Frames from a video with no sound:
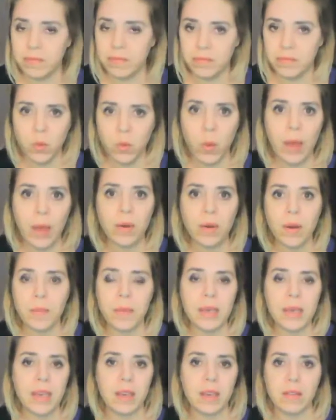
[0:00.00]
Whether
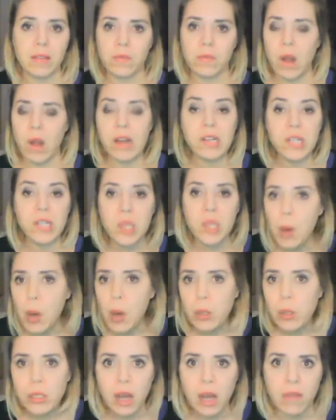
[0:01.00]
it be run to the
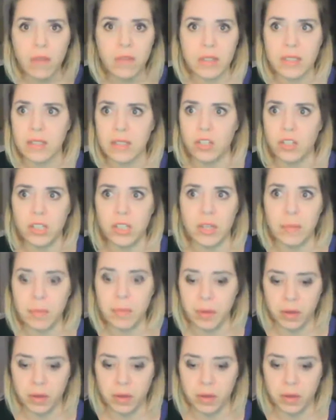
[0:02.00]
post office and ship